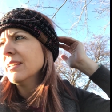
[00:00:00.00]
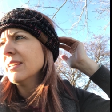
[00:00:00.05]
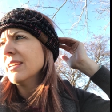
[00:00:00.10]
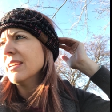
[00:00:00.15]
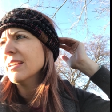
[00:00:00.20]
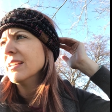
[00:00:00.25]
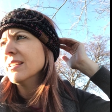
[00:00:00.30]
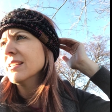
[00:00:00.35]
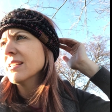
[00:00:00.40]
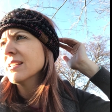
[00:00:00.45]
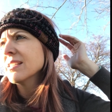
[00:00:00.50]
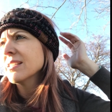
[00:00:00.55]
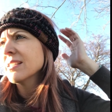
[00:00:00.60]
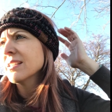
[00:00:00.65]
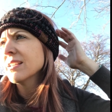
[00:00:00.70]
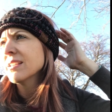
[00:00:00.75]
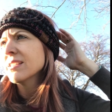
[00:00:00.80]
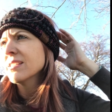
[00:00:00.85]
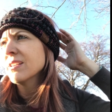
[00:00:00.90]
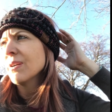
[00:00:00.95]

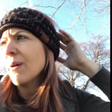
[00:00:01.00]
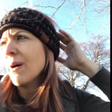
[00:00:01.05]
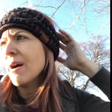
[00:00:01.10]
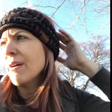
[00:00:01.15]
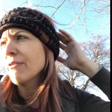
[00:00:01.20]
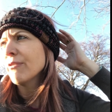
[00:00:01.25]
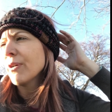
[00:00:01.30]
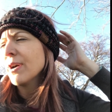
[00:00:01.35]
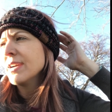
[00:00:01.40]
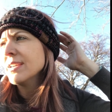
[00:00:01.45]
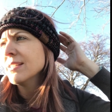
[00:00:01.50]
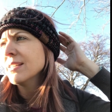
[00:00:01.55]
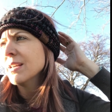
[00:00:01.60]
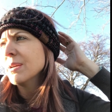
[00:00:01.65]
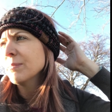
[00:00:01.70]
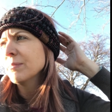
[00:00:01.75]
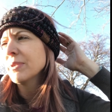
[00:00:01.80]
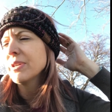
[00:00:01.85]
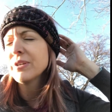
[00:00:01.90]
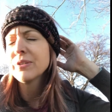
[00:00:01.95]
kittens so I've raised
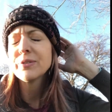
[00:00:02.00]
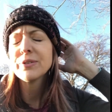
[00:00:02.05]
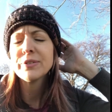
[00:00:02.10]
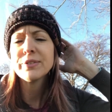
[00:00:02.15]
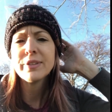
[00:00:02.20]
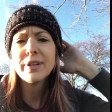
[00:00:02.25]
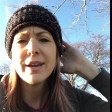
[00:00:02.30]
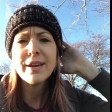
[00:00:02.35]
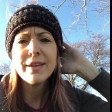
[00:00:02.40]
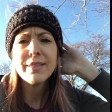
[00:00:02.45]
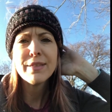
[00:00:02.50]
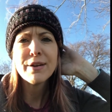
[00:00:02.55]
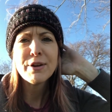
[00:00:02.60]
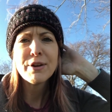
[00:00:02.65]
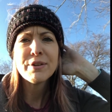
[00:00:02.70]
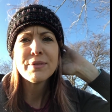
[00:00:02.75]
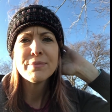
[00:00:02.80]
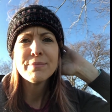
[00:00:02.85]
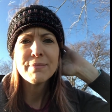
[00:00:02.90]
them literally they're